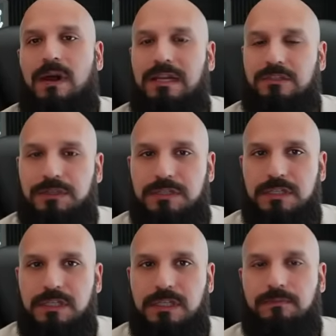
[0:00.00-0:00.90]
As you can
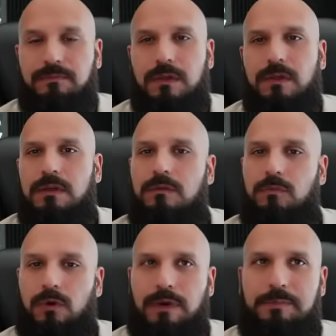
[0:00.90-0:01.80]
see,
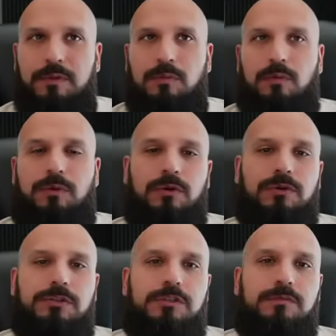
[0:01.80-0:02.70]
more reputable
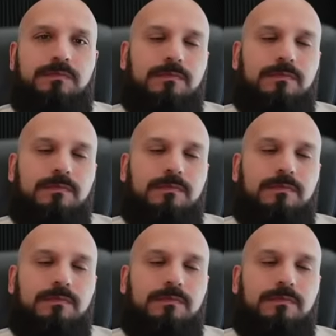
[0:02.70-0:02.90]
brokers